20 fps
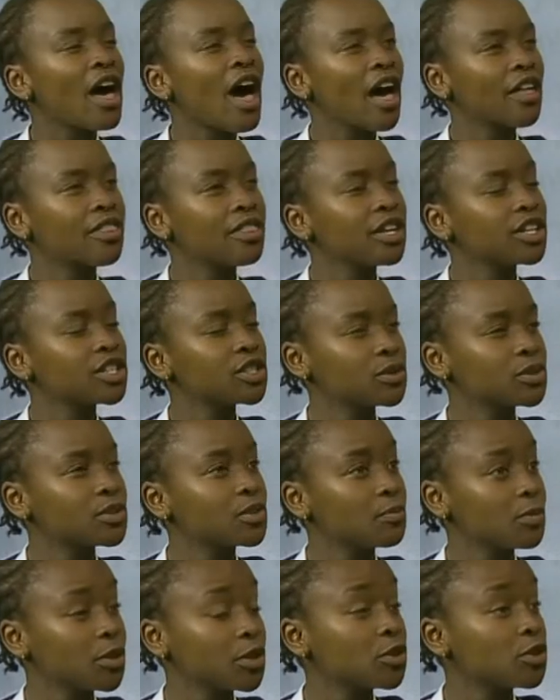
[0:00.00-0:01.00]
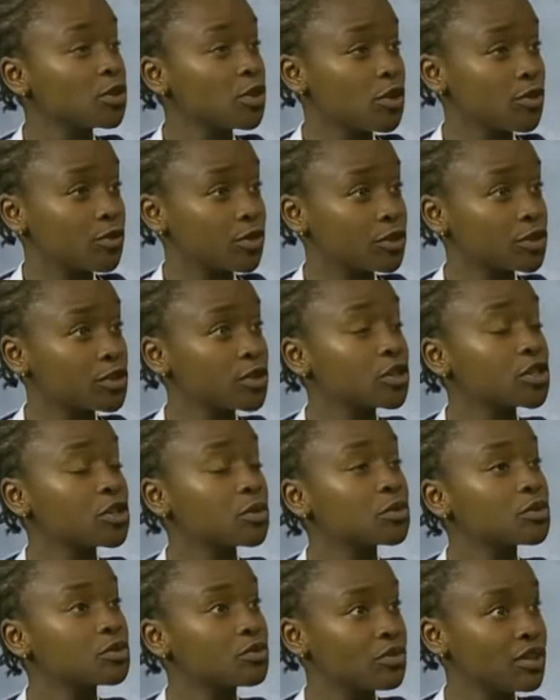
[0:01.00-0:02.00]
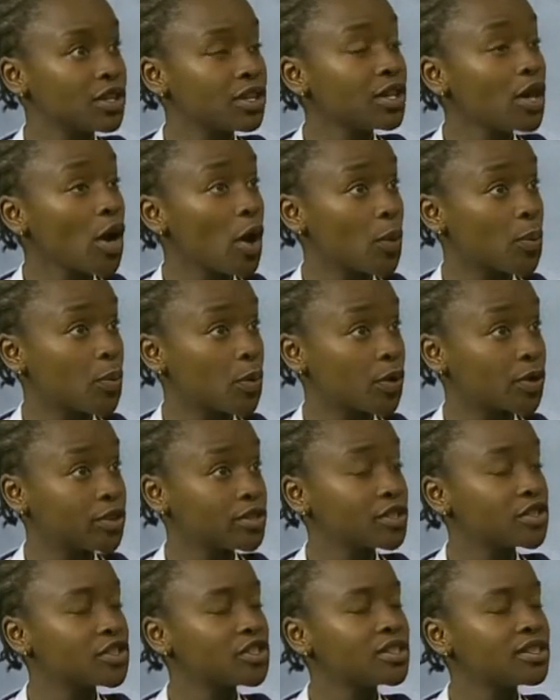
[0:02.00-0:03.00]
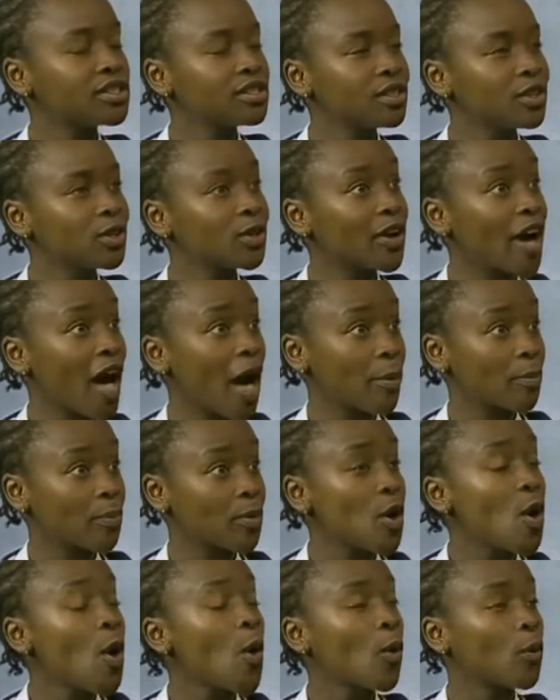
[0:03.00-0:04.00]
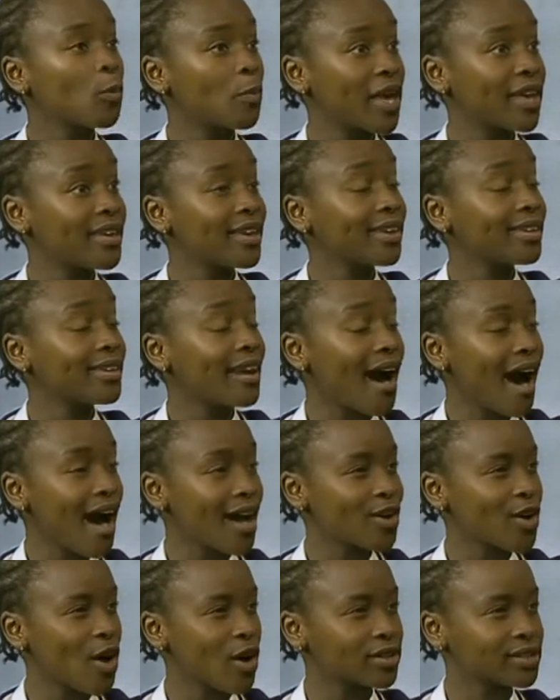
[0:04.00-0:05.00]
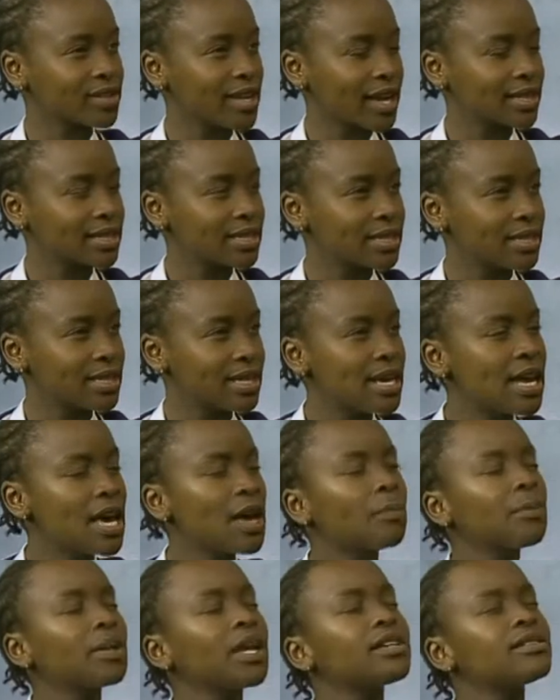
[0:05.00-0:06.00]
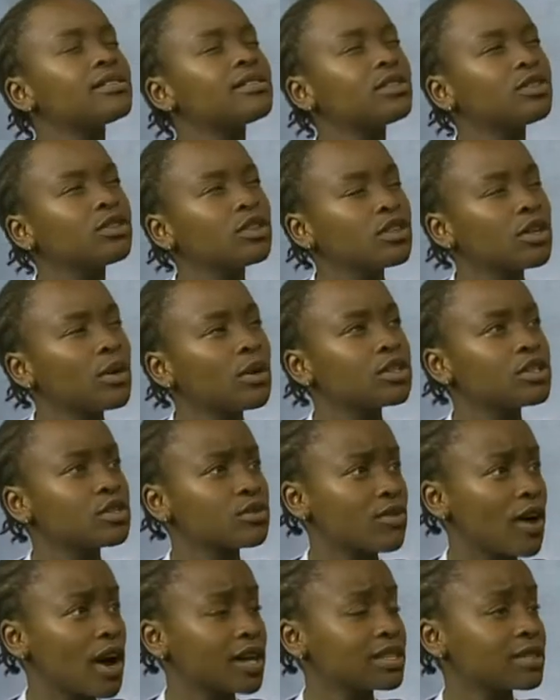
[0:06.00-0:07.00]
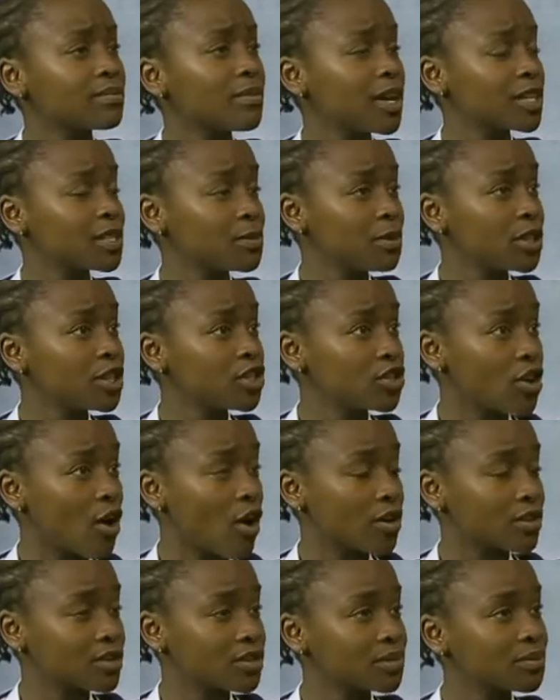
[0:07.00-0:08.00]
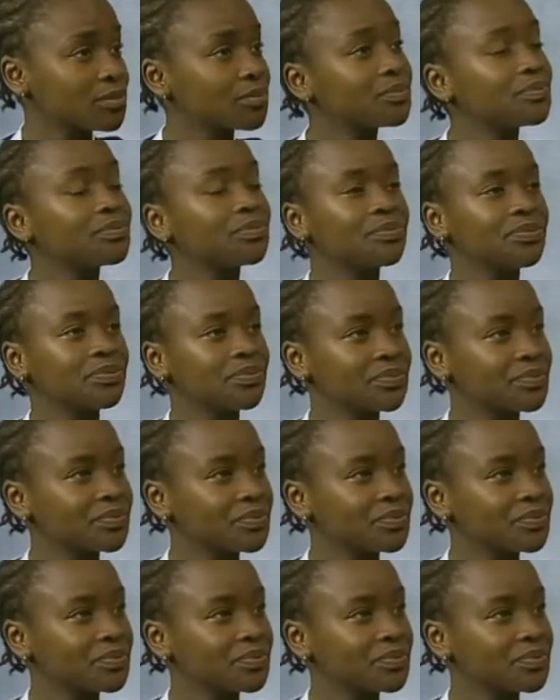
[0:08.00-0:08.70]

I think she was a bit nervous, so she was reading her words and she didn't look up or make any eye contact. But I still don't know what to write in my speech cards. Before